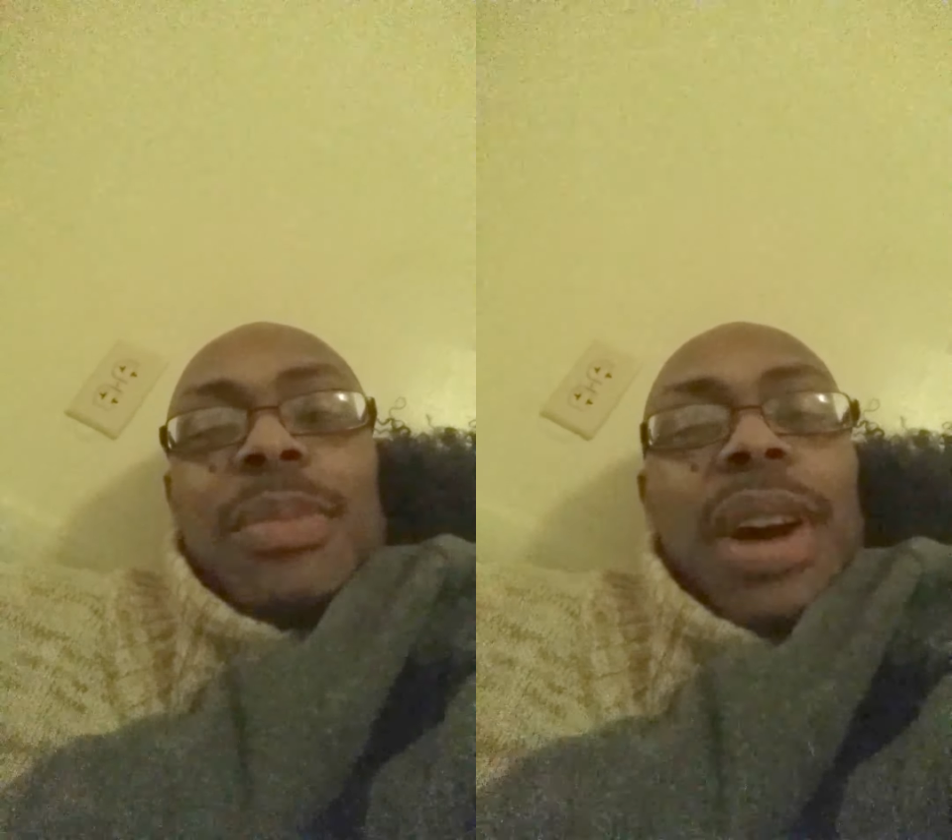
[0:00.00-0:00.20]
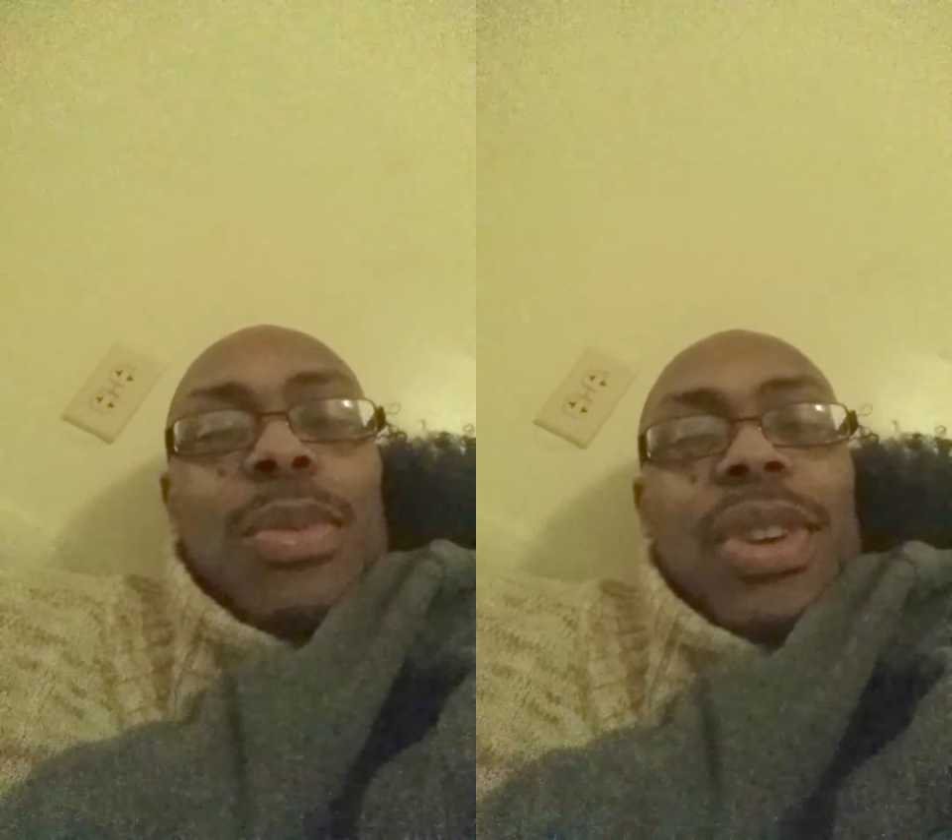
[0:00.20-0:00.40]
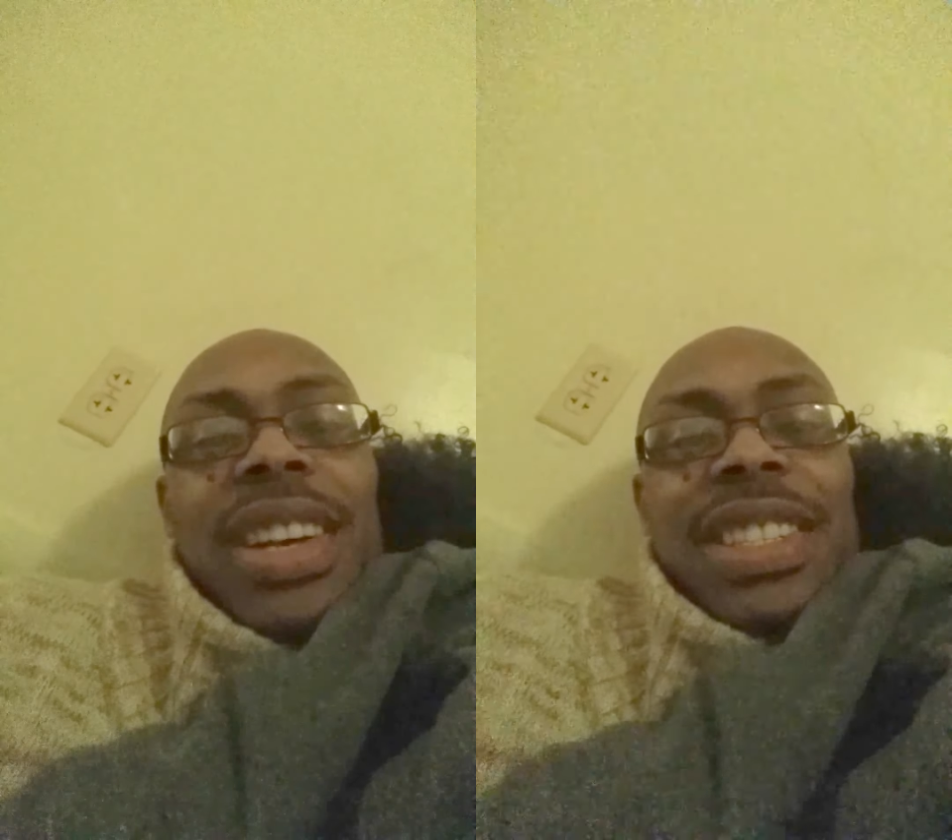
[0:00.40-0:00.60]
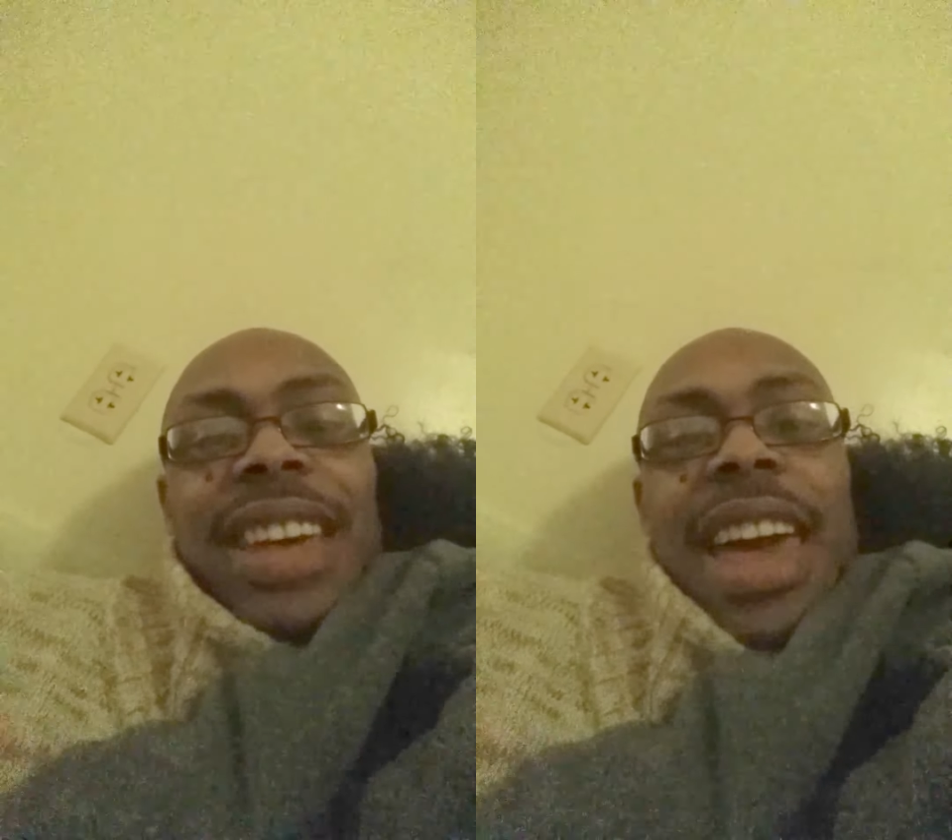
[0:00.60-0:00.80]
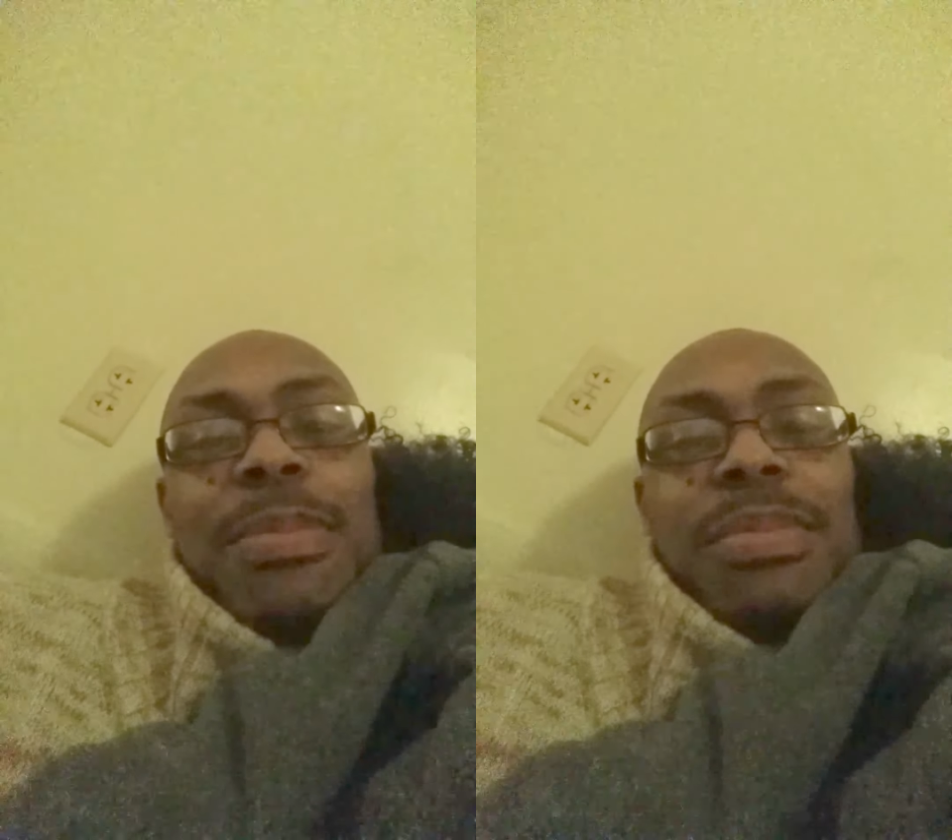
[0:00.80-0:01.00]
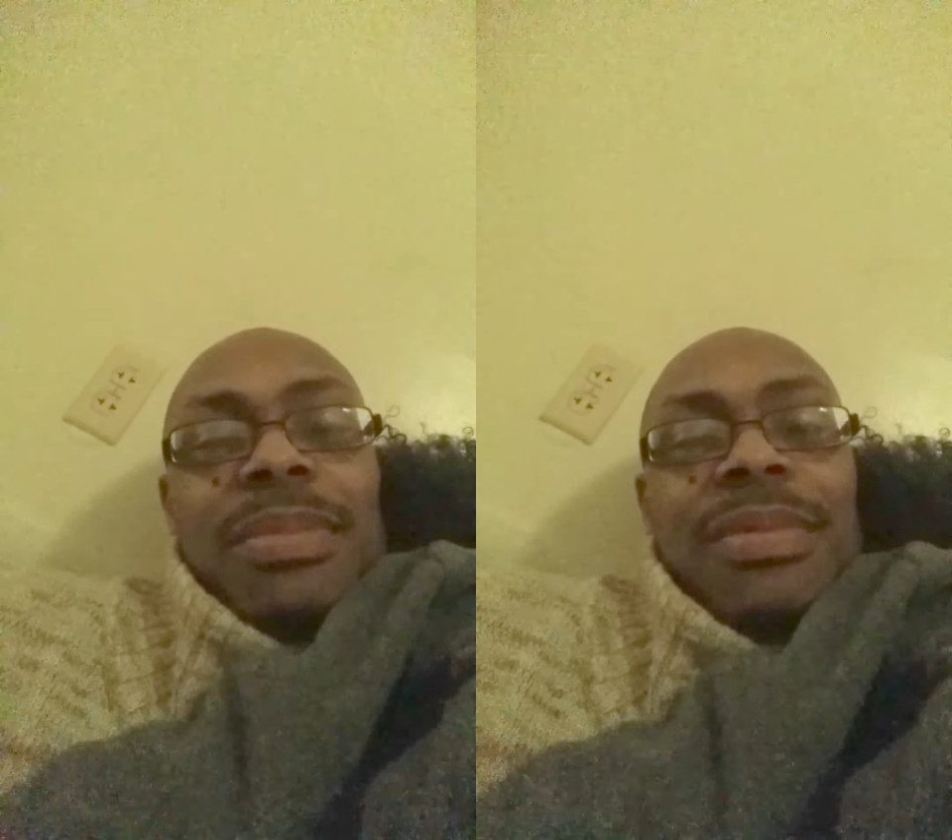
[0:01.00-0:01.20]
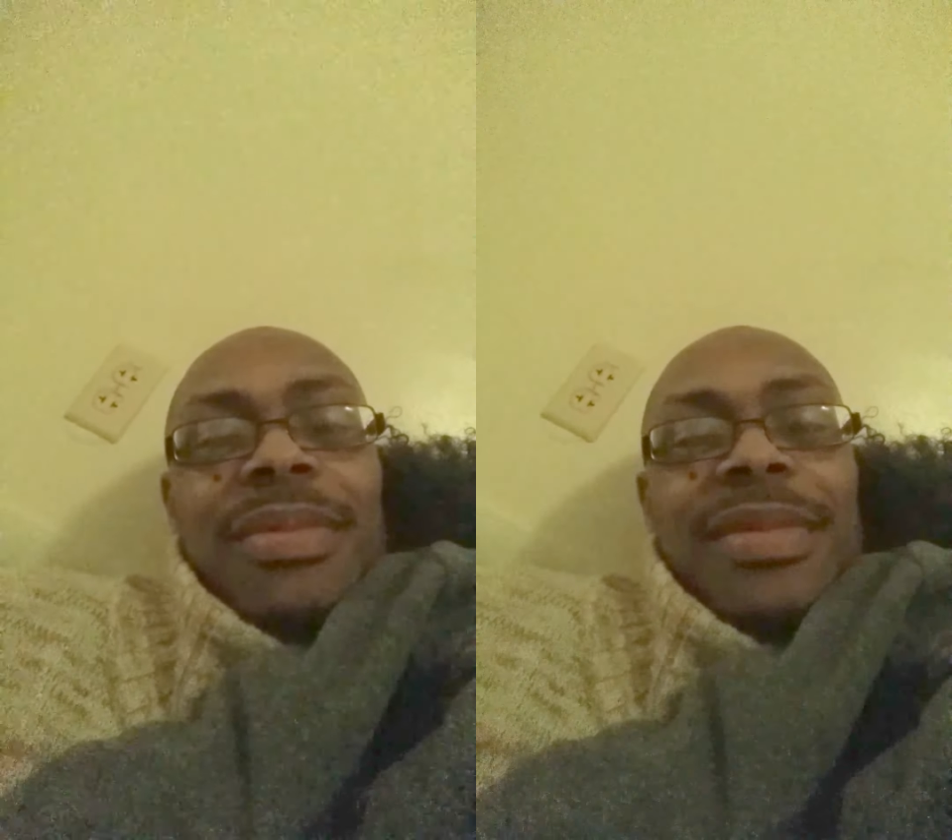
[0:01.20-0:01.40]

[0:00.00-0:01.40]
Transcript: Anybody want to escape?